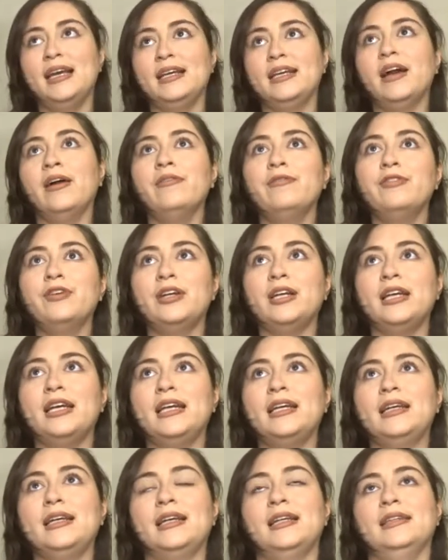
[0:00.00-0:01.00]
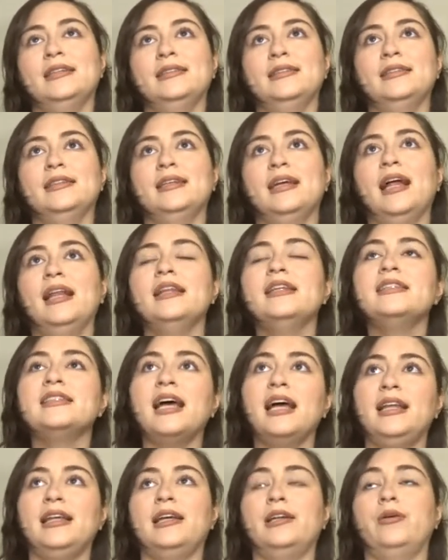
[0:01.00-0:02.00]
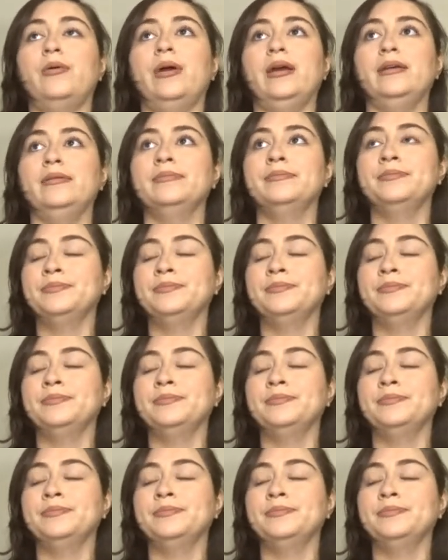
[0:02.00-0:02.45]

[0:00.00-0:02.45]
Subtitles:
comforting and slightly annoying.